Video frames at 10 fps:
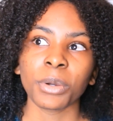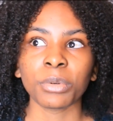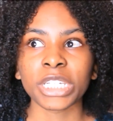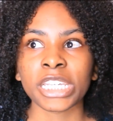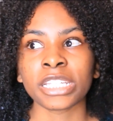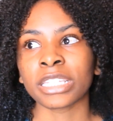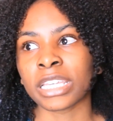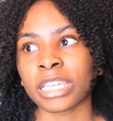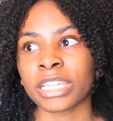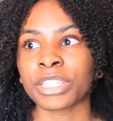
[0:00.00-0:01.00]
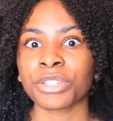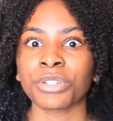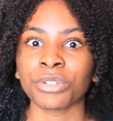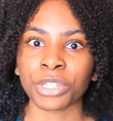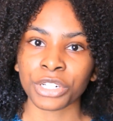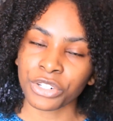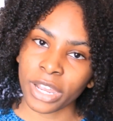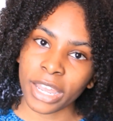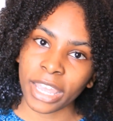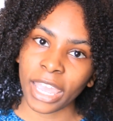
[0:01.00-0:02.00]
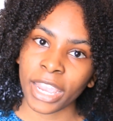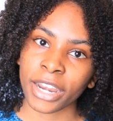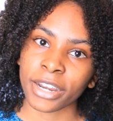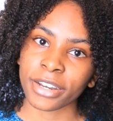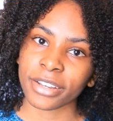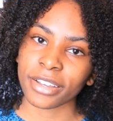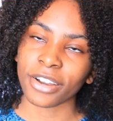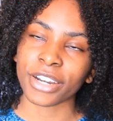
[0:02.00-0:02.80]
which can lead to your dry hair